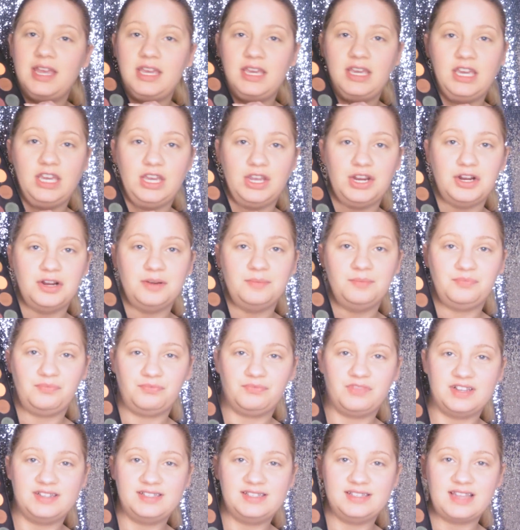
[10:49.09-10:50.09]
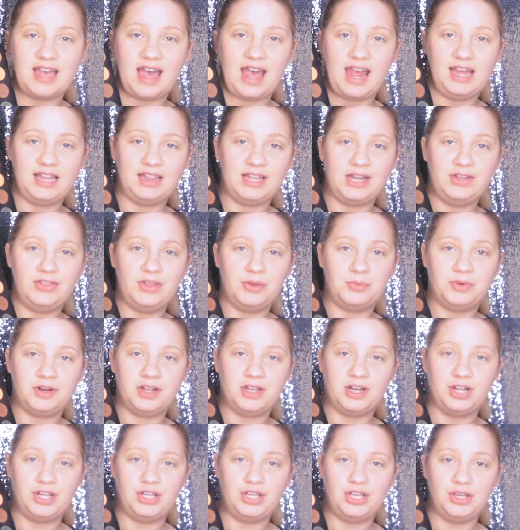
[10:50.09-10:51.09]
here. This is the highlight that we're
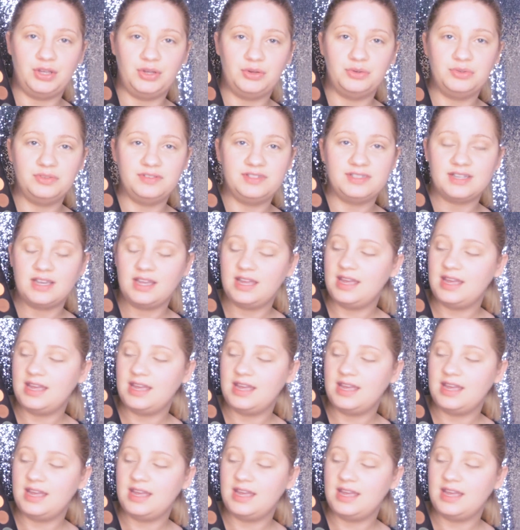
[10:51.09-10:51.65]
going to use.